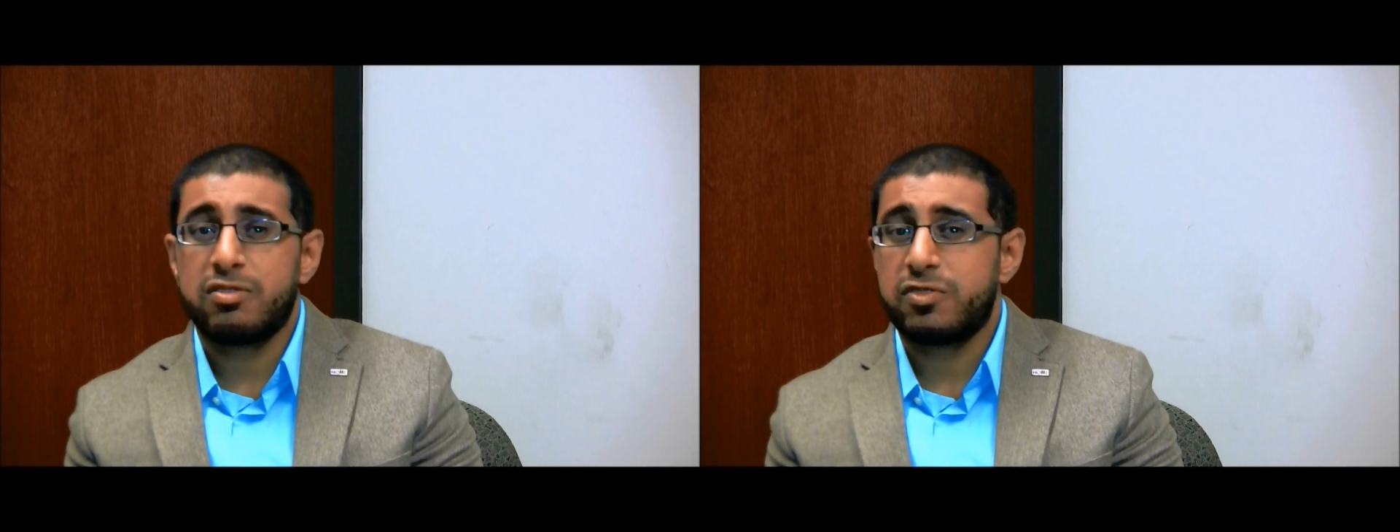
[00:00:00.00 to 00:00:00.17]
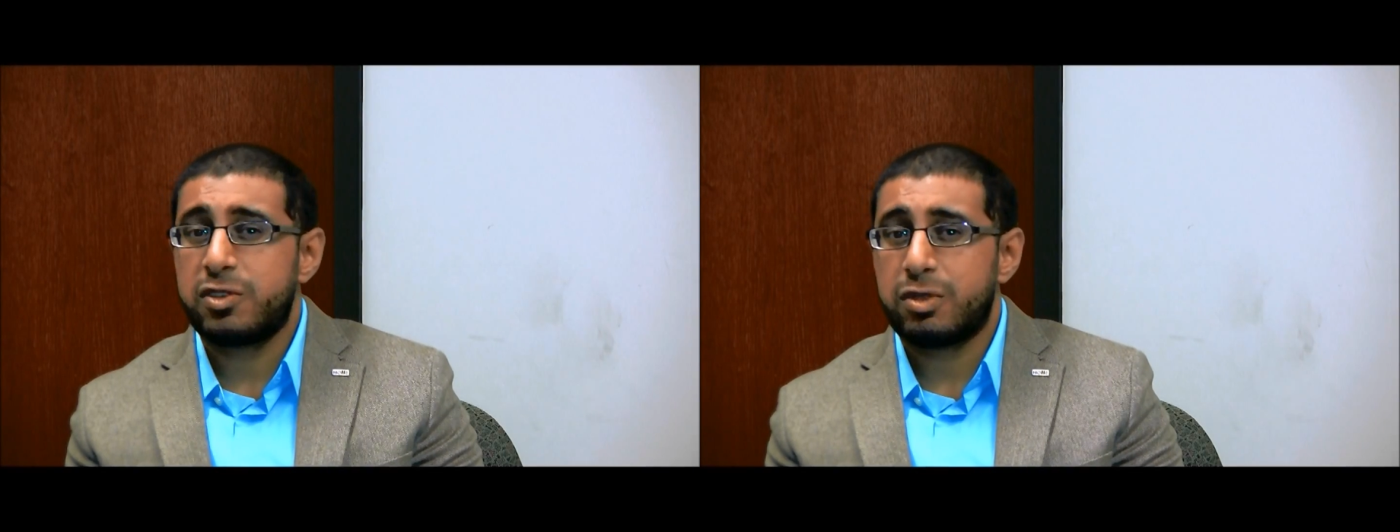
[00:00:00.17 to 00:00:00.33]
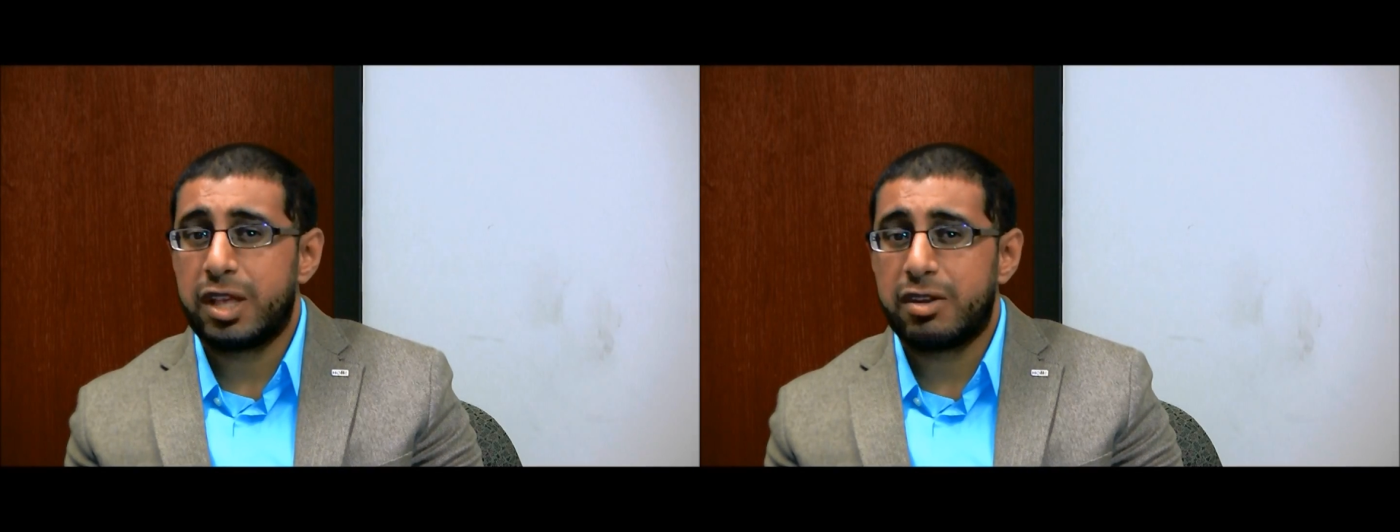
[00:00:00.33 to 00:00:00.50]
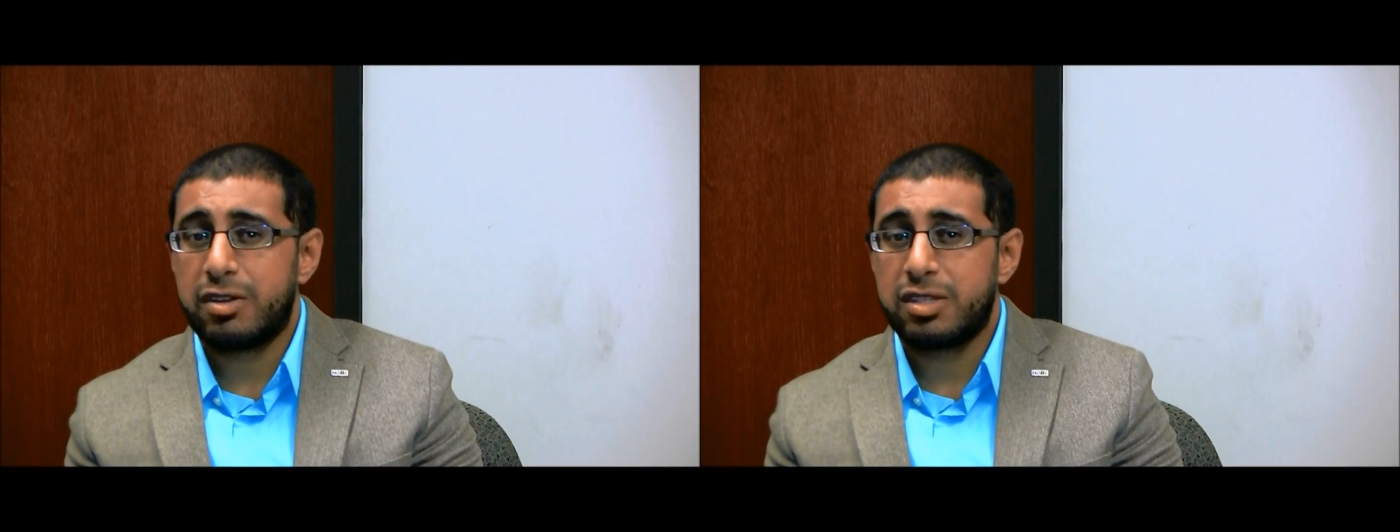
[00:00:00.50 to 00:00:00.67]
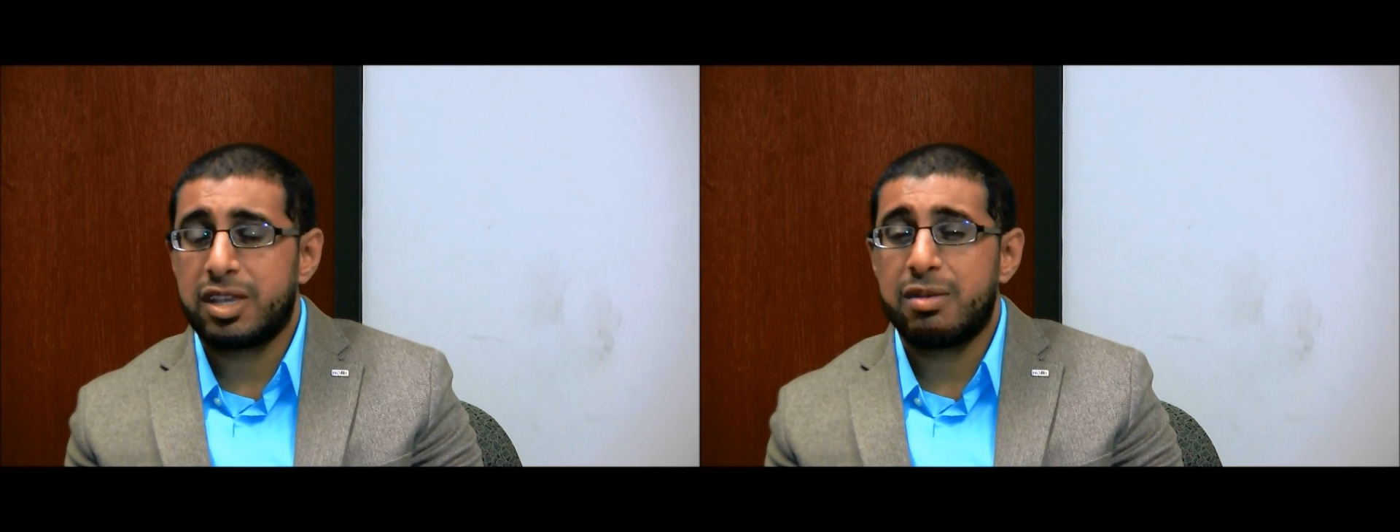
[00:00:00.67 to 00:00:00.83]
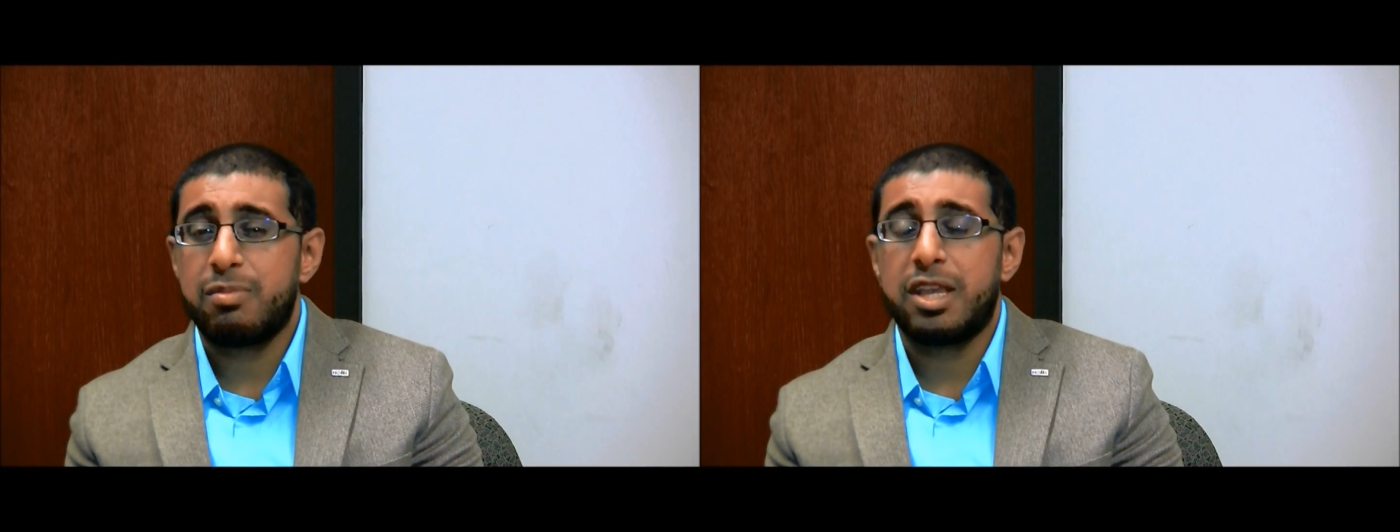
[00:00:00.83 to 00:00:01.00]
a few
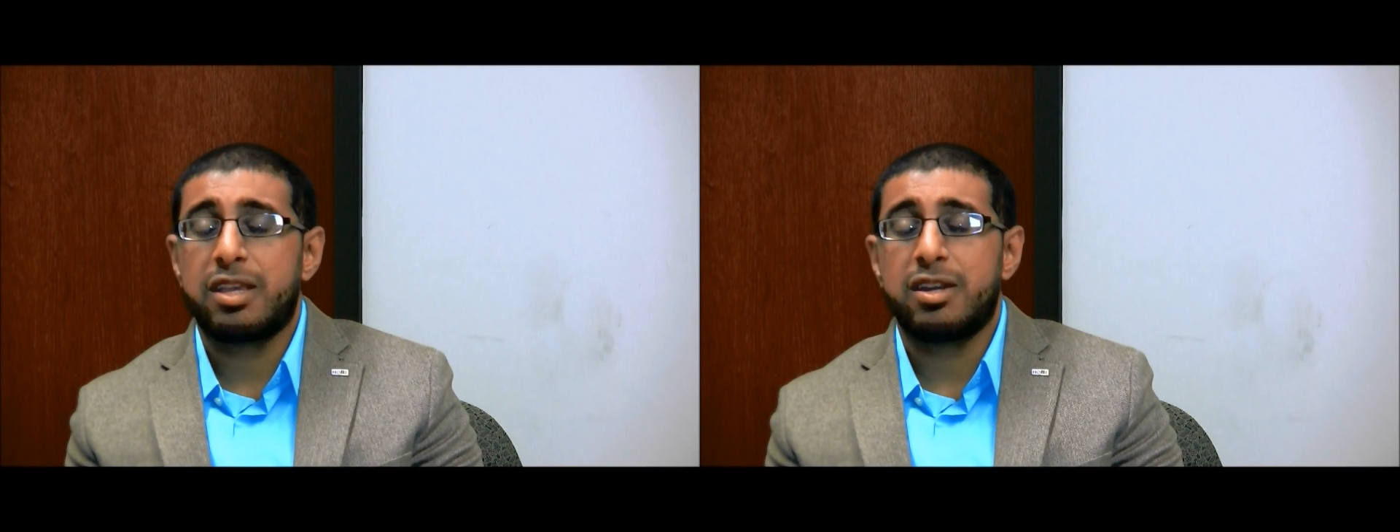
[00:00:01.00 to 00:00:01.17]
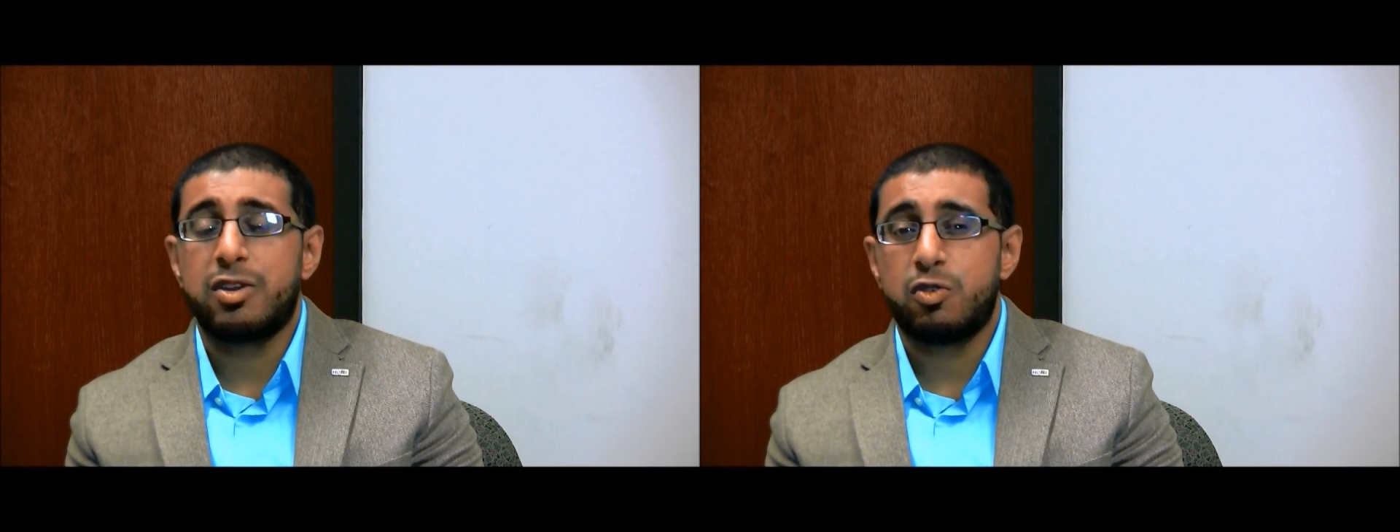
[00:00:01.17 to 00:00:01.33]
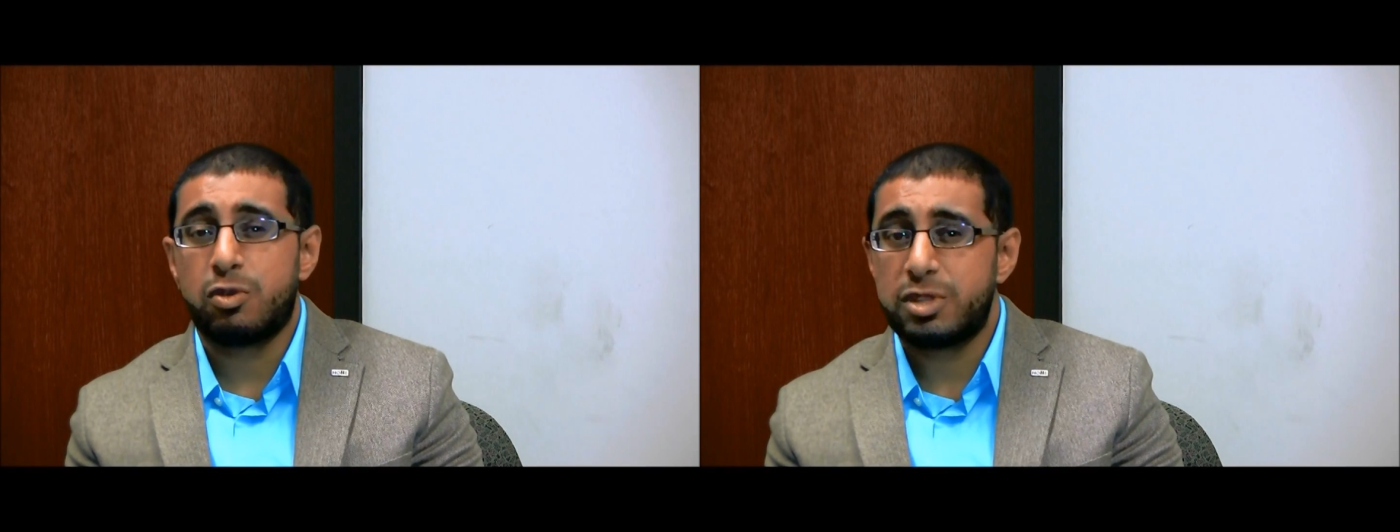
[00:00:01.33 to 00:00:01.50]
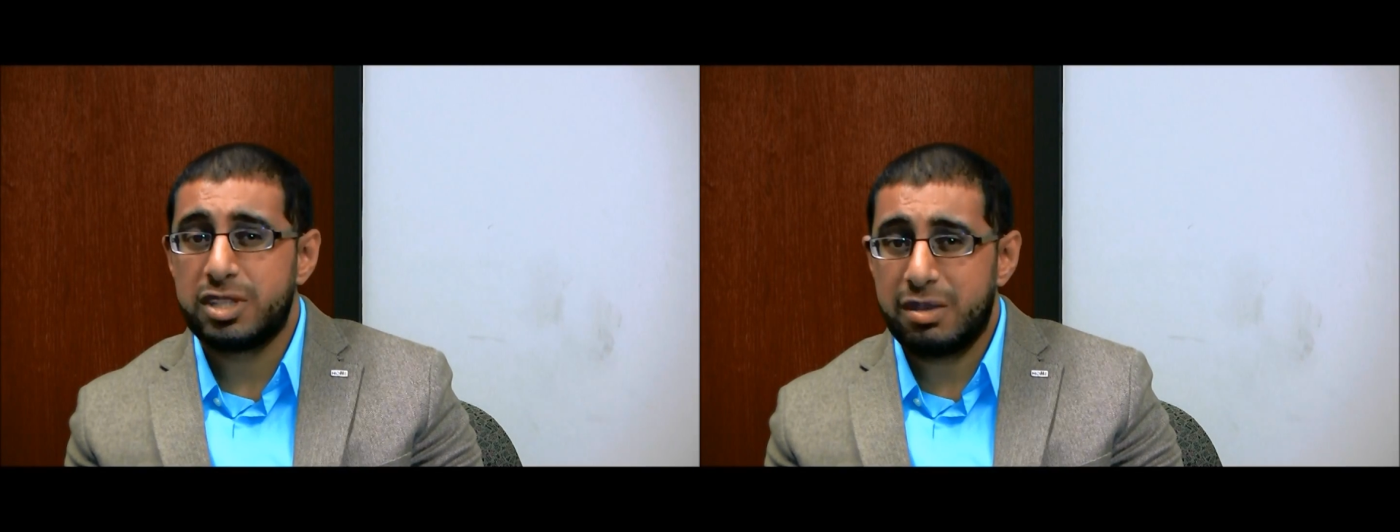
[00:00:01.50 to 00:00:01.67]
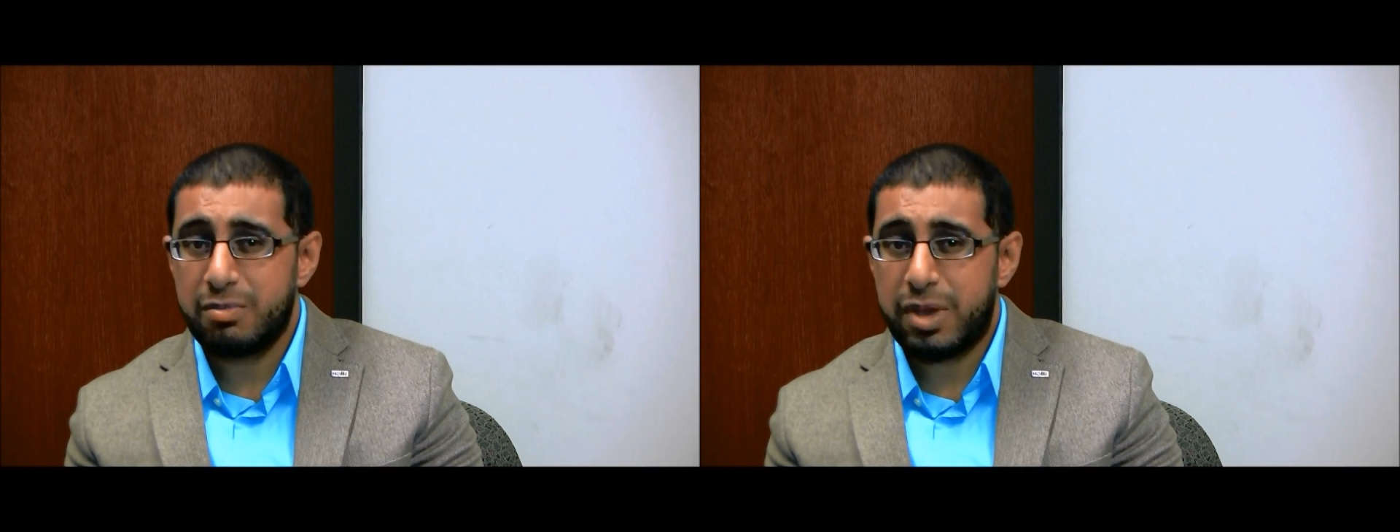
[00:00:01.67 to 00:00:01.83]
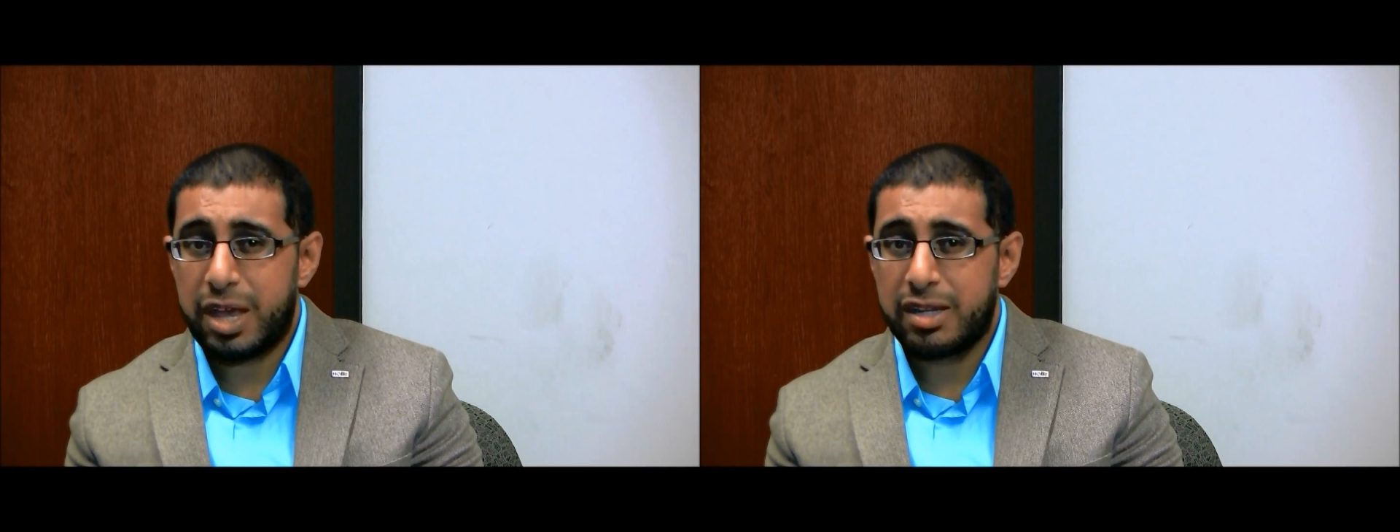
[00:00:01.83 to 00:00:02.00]
letters can make an enormous
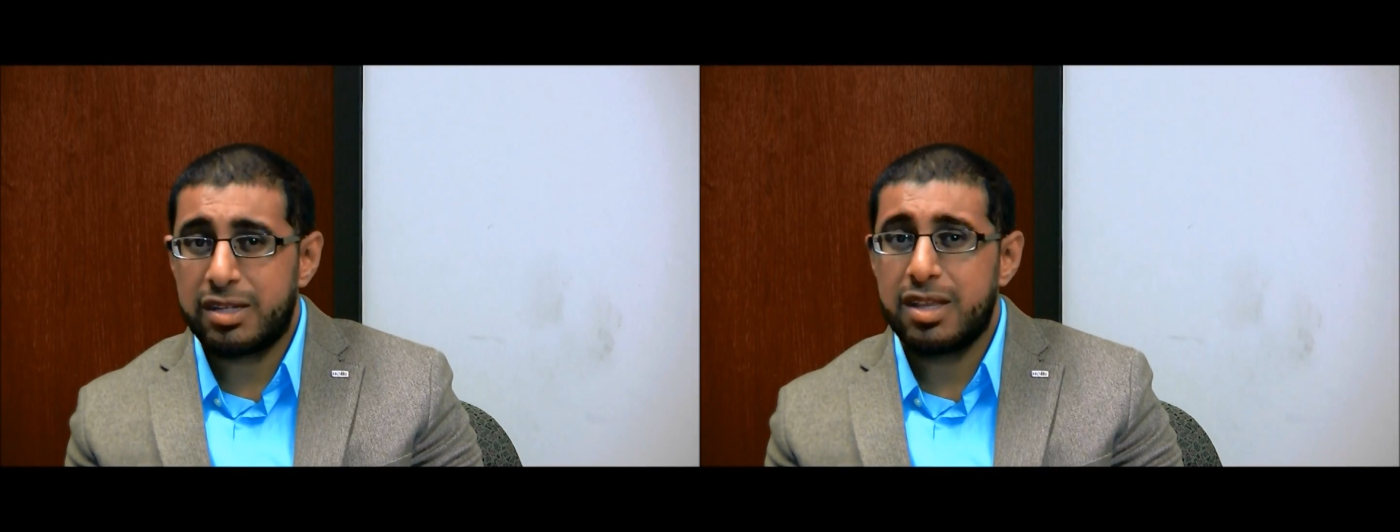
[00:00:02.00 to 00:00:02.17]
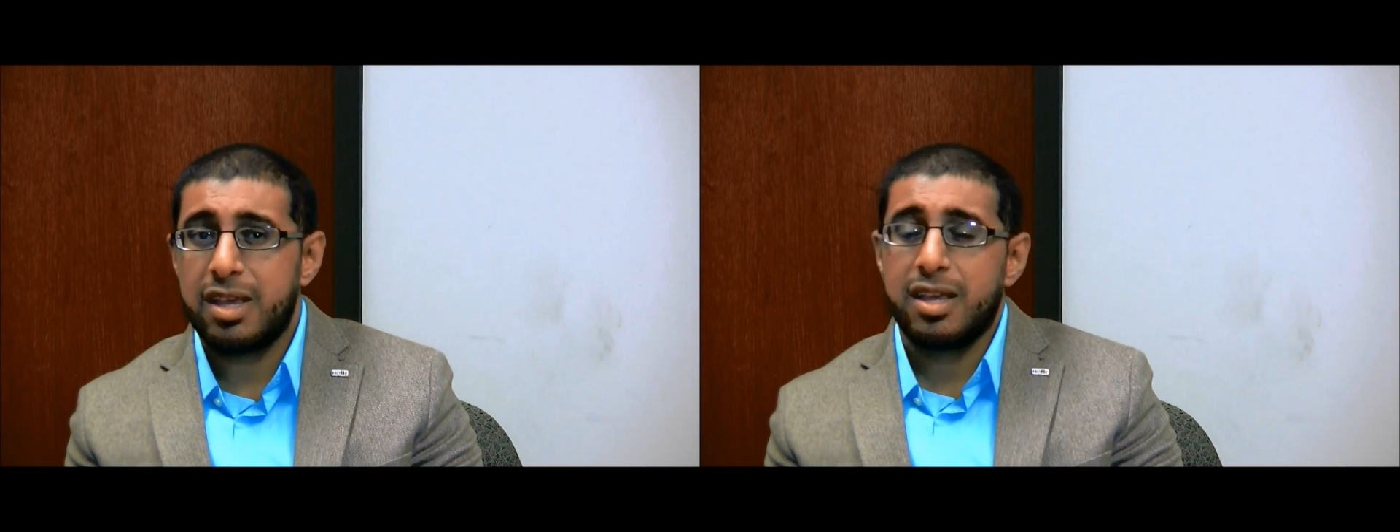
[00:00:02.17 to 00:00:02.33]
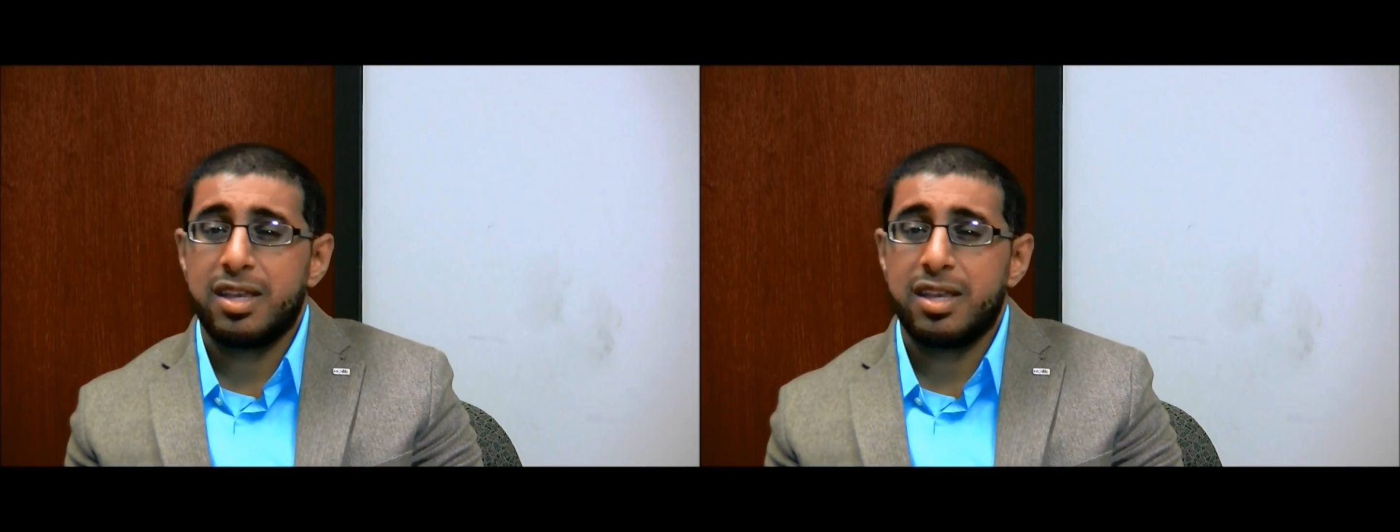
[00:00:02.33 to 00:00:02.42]
impact,